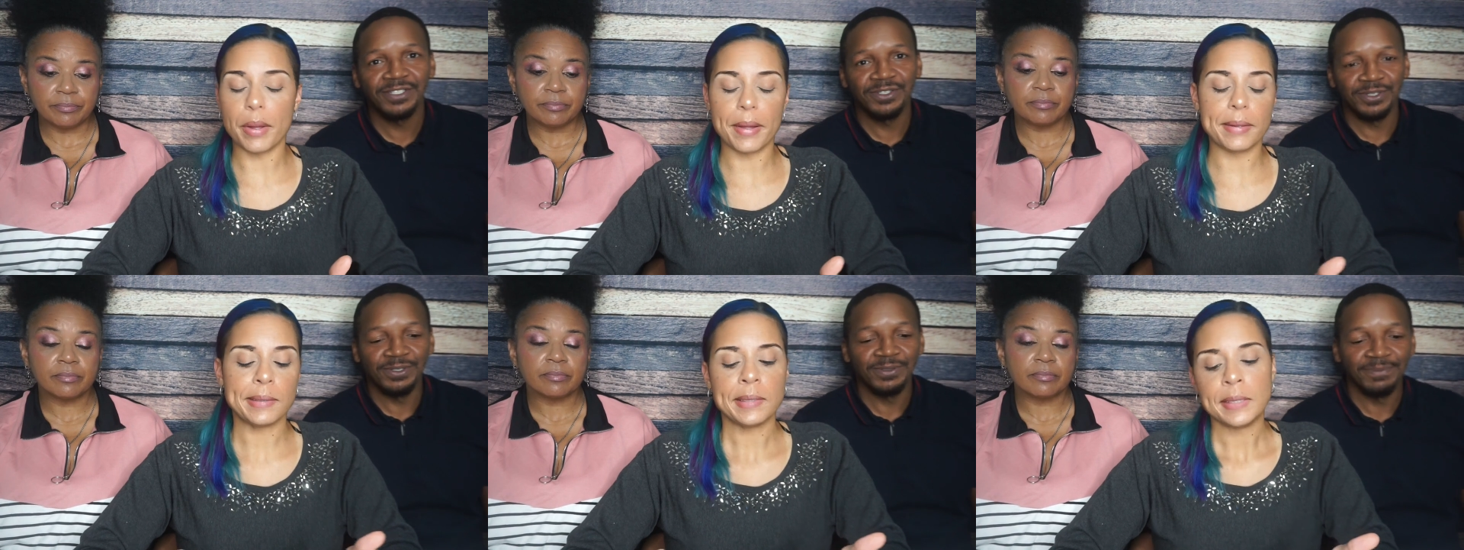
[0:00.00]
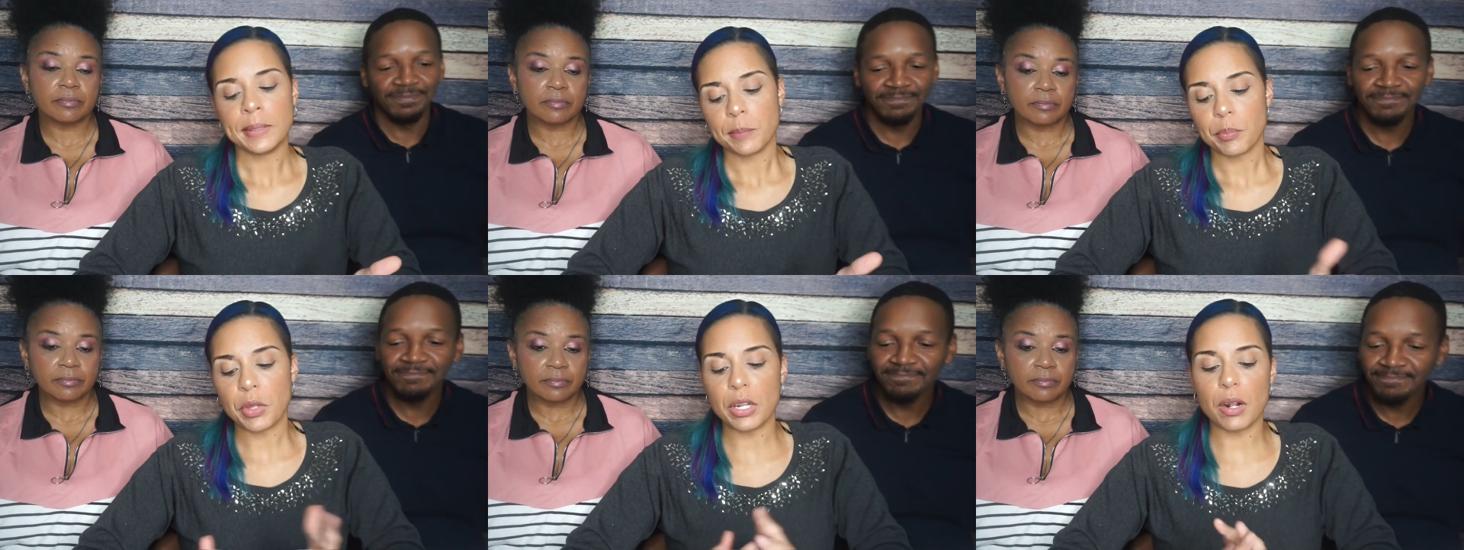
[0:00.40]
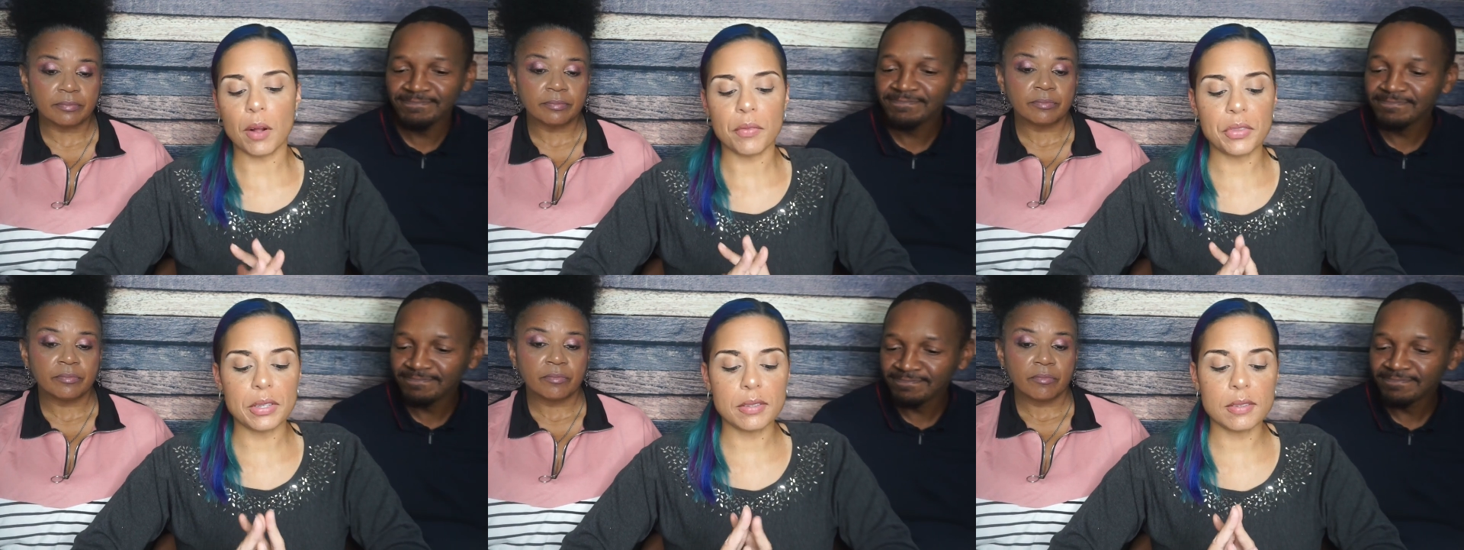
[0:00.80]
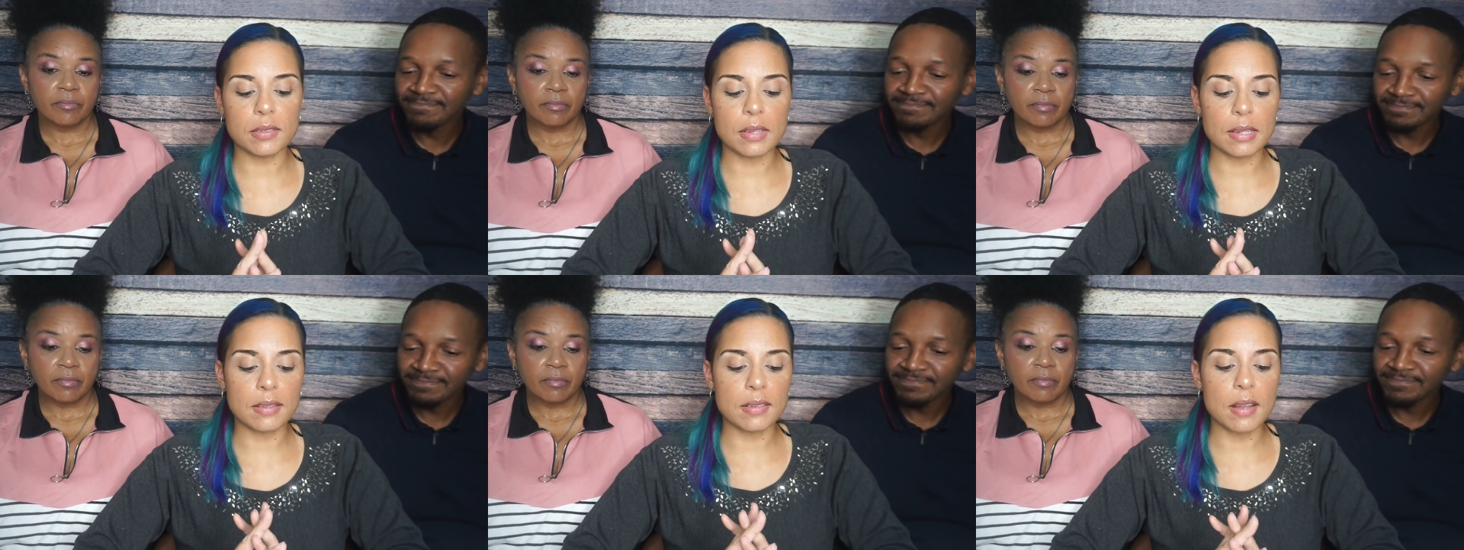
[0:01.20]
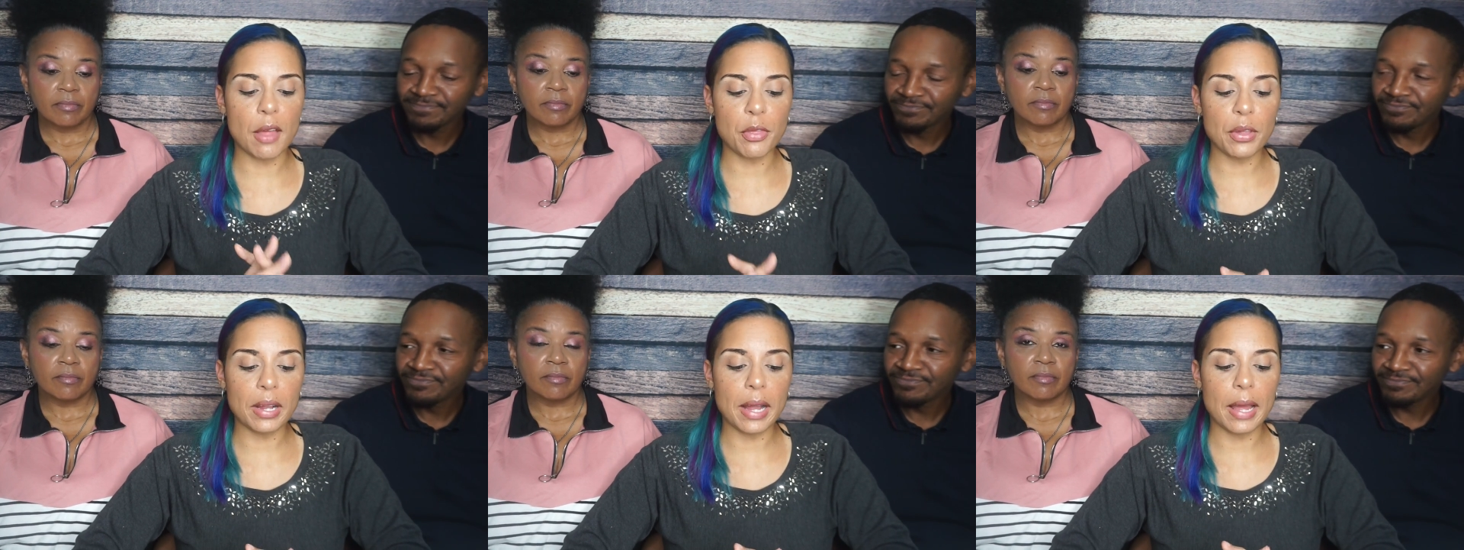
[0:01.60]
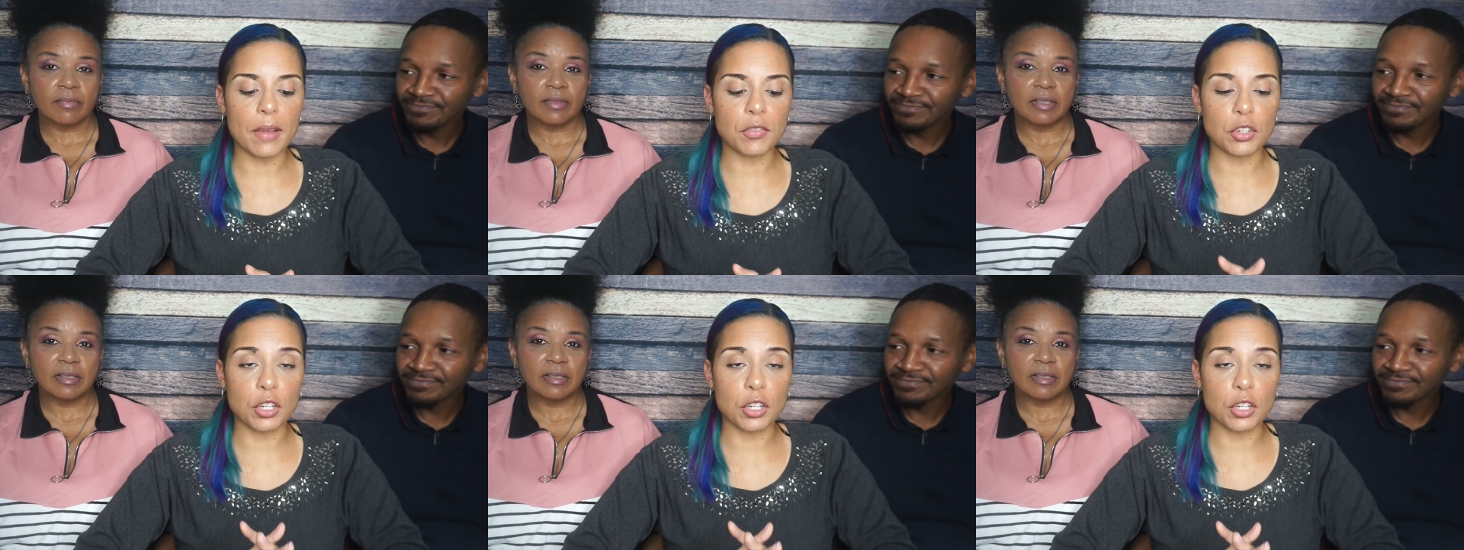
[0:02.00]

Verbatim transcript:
Speaker 1: but true. you know, this is it's nothing I have